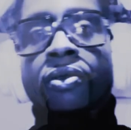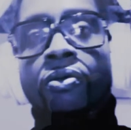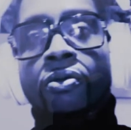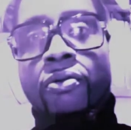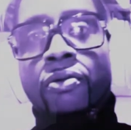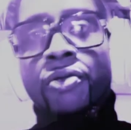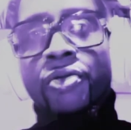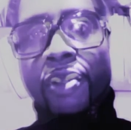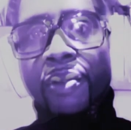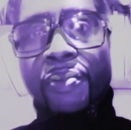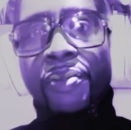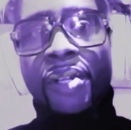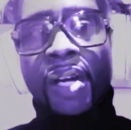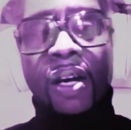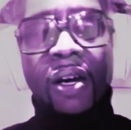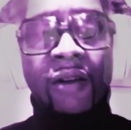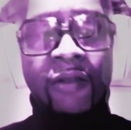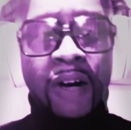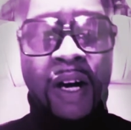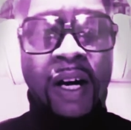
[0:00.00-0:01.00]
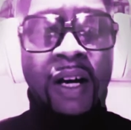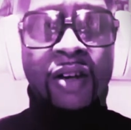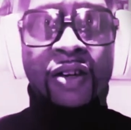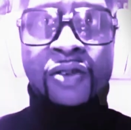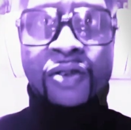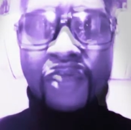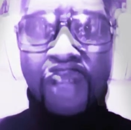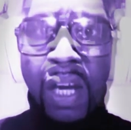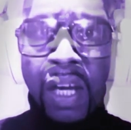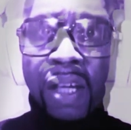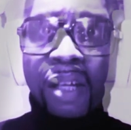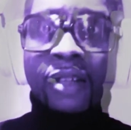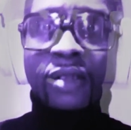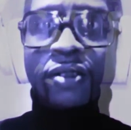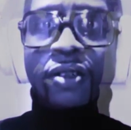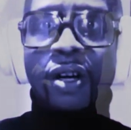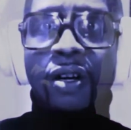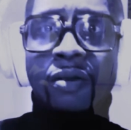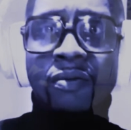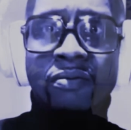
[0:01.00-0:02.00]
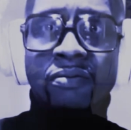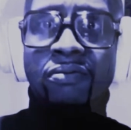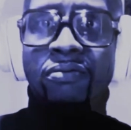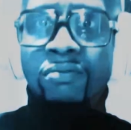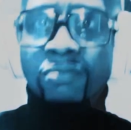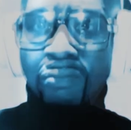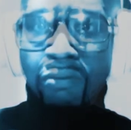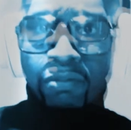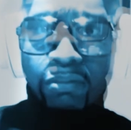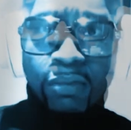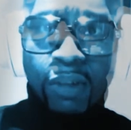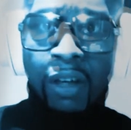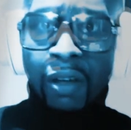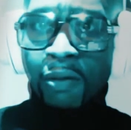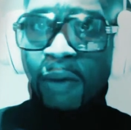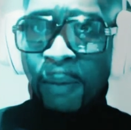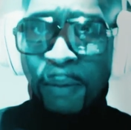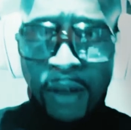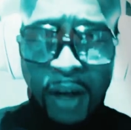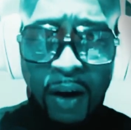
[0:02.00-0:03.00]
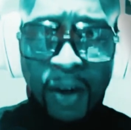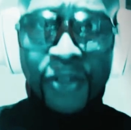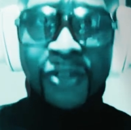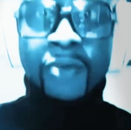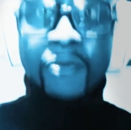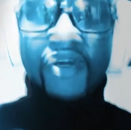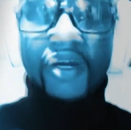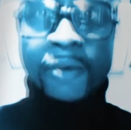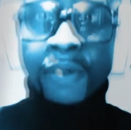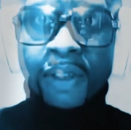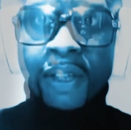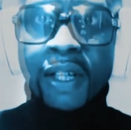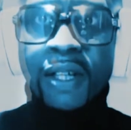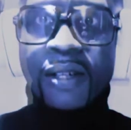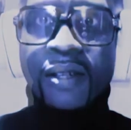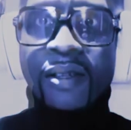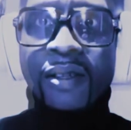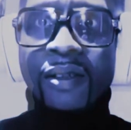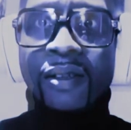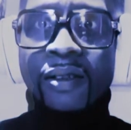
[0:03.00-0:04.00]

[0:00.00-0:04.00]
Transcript: So it was like, all right, you think, we're gonna be going somewhere with this.